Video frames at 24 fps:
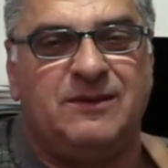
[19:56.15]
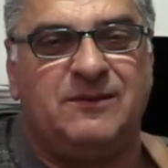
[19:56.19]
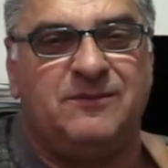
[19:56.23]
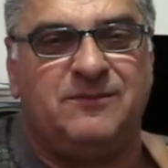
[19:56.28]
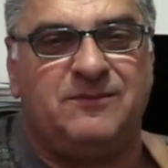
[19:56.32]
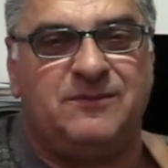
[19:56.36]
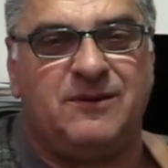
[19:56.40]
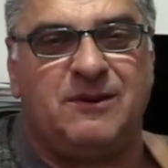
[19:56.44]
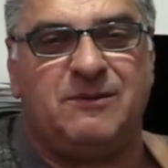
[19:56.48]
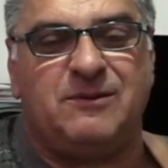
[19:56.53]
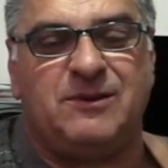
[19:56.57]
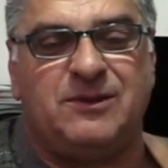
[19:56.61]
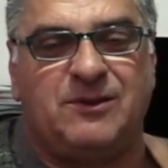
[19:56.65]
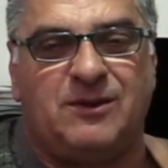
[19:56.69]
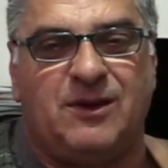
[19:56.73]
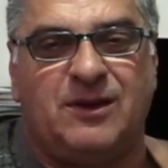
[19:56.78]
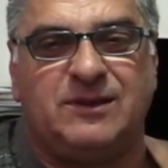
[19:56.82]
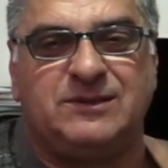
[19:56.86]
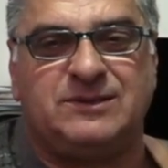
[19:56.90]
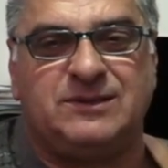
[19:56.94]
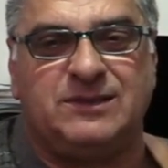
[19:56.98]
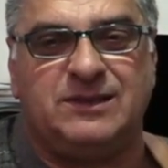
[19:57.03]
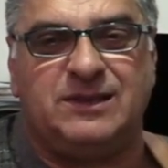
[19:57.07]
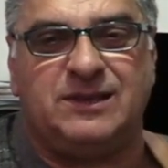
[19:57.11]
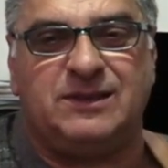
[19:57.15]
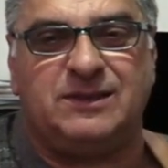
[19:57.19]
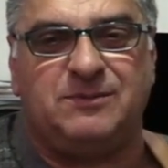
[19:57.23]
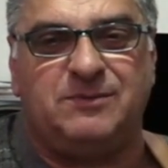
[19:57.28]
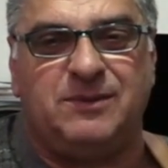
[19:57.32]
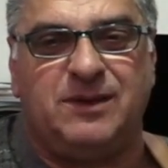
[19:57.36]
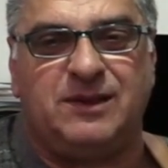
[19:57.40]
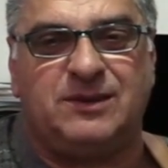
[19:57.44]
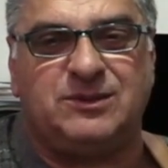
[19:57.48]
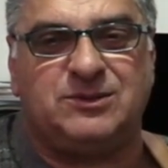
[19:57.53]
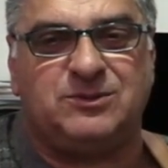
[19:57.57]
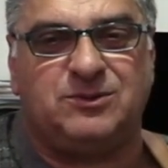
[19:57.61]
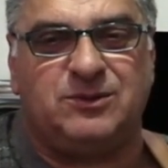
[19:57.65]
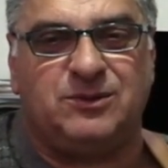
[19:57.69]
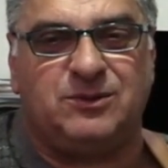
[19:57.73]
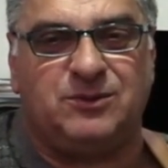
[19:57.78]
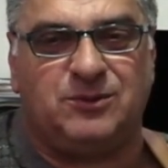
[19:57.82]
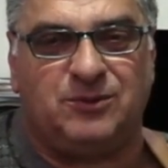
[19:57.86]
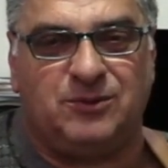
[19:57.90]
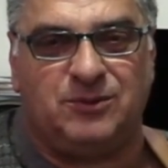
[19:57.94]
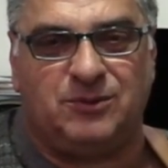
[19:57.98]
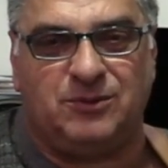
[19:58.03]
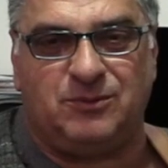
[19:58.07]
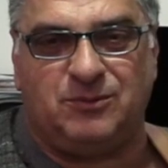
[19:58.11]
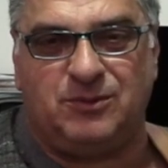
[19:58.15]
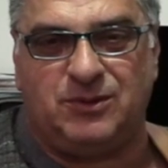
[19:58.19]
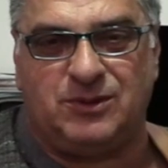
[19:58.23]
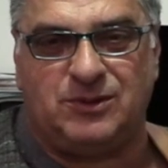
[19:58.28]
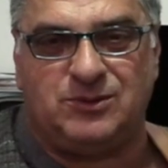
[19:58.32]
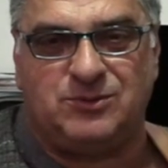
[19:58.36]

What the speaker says: very nicely in the mix with with